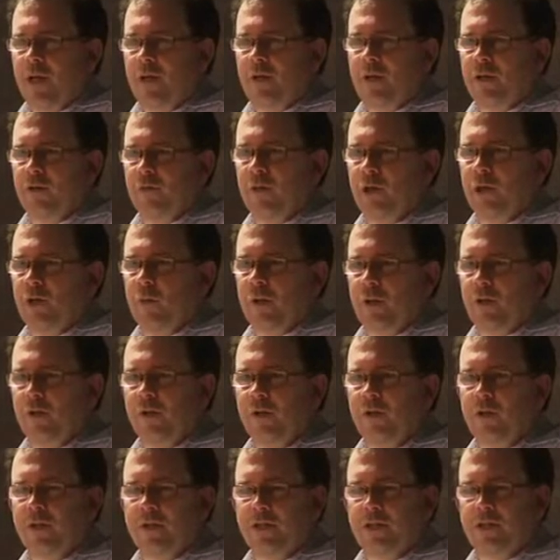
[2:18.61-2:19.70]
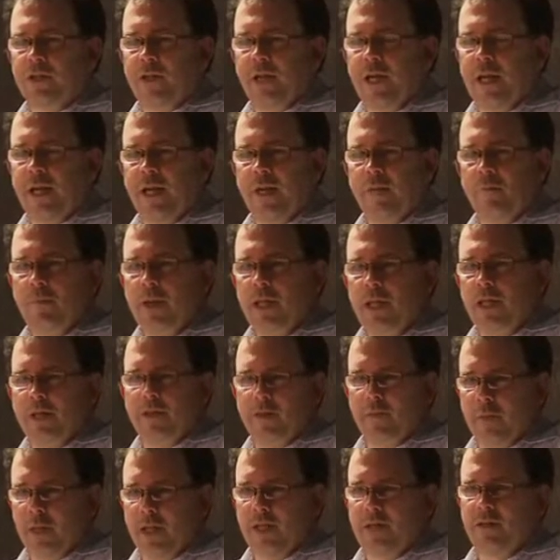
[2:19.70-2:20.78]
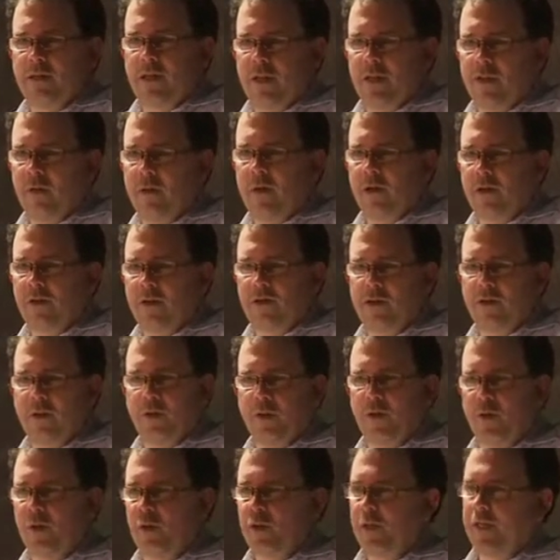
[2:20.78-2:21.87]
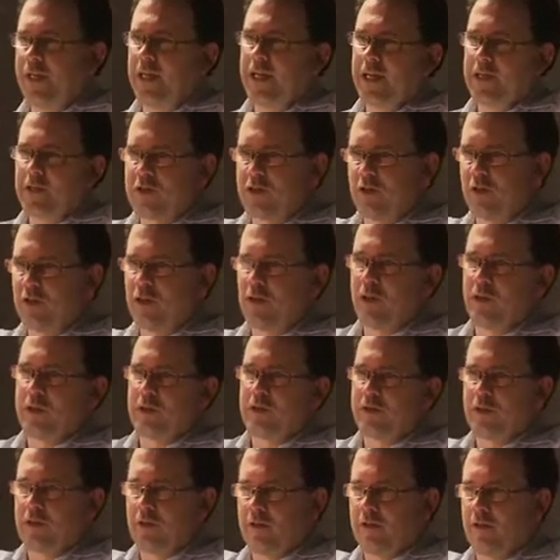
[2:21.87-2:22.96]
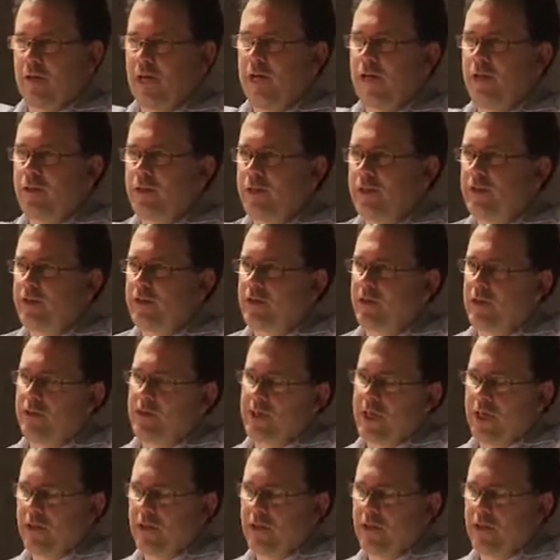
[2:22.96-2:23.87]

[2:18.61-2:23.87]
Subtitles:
you can really win locally is you can't be as big as AOL because you can only get so close to the ground in terms,